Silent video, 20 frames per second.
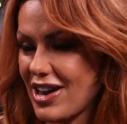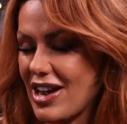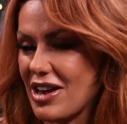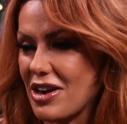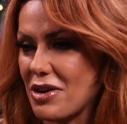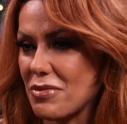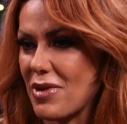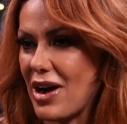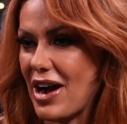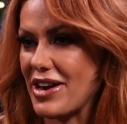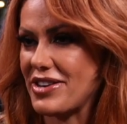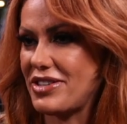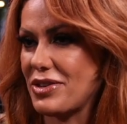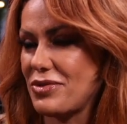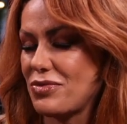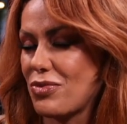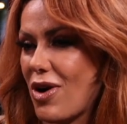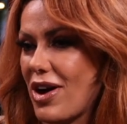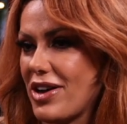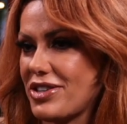I
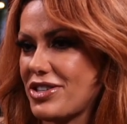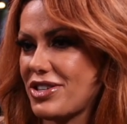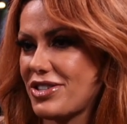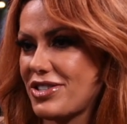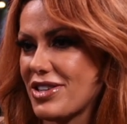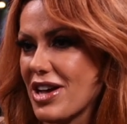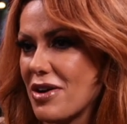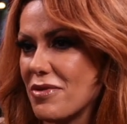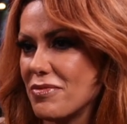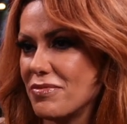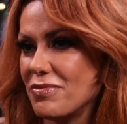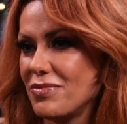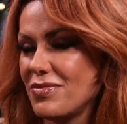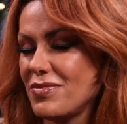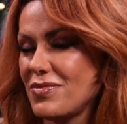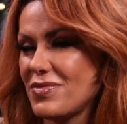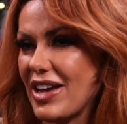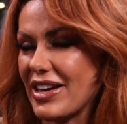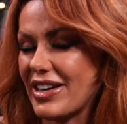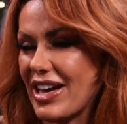did watch some,
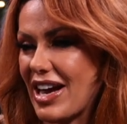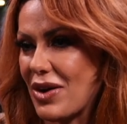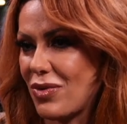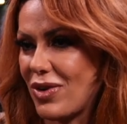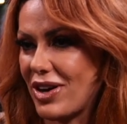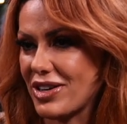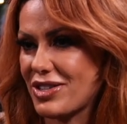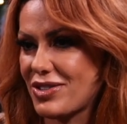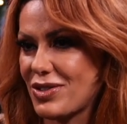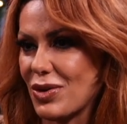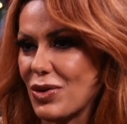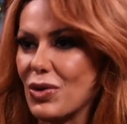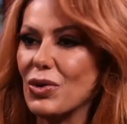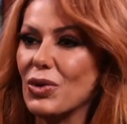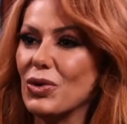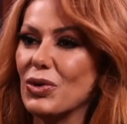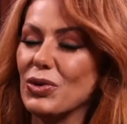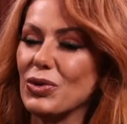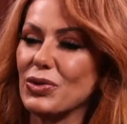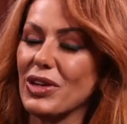like I watched the
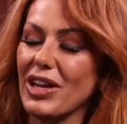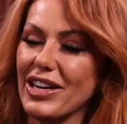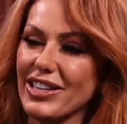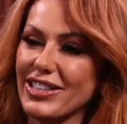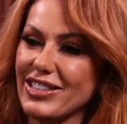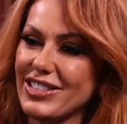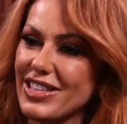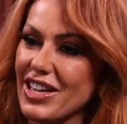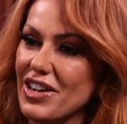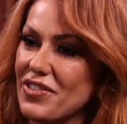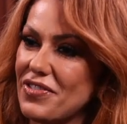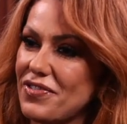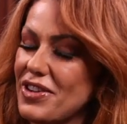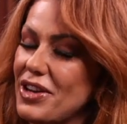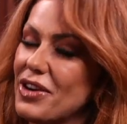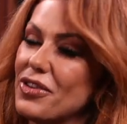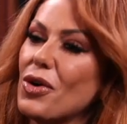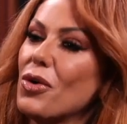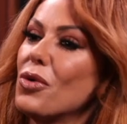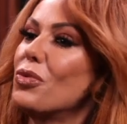old like stuff,
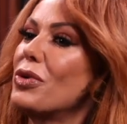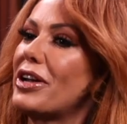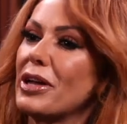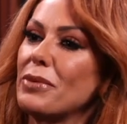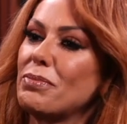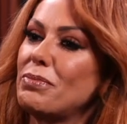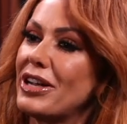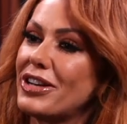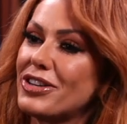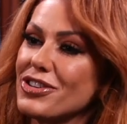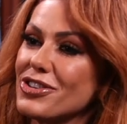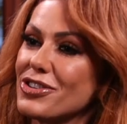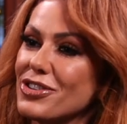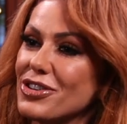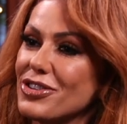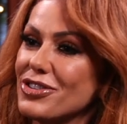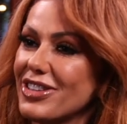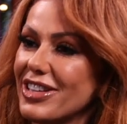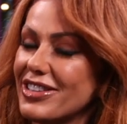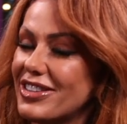the old Wicked
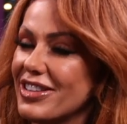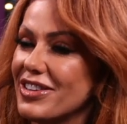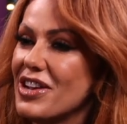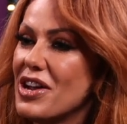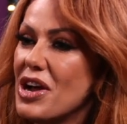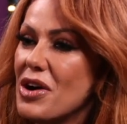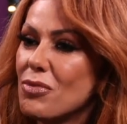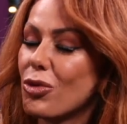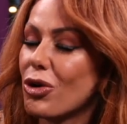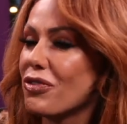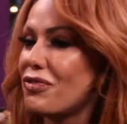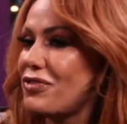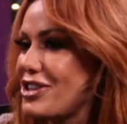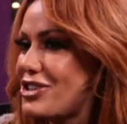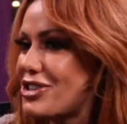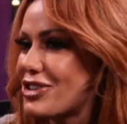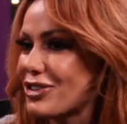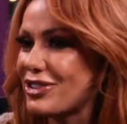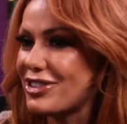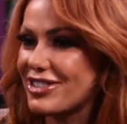Pictures, like the more
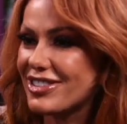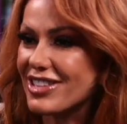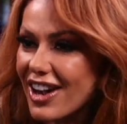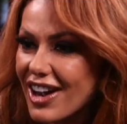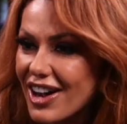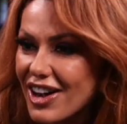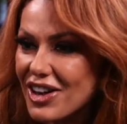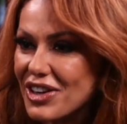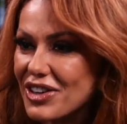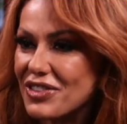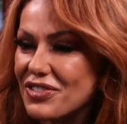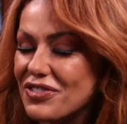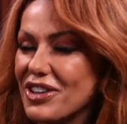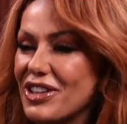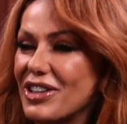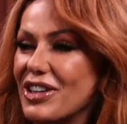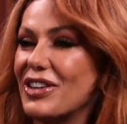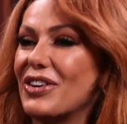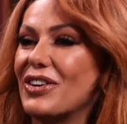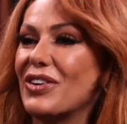feature stuff,
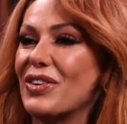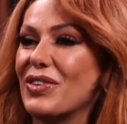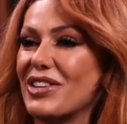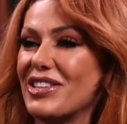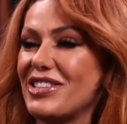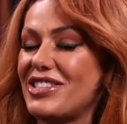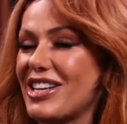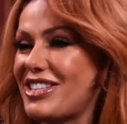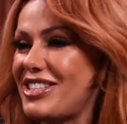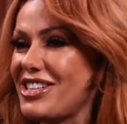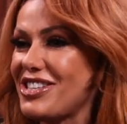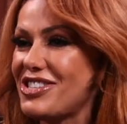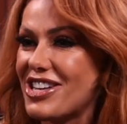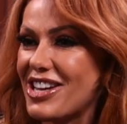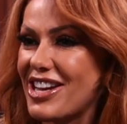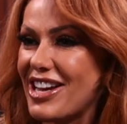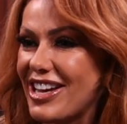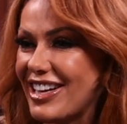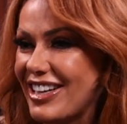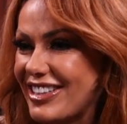the Jessie
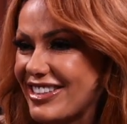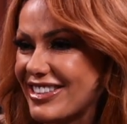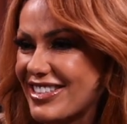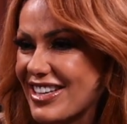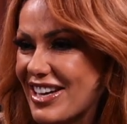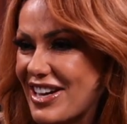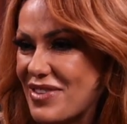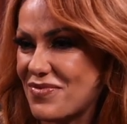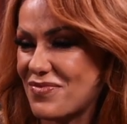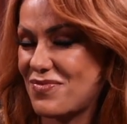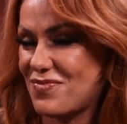Jane type.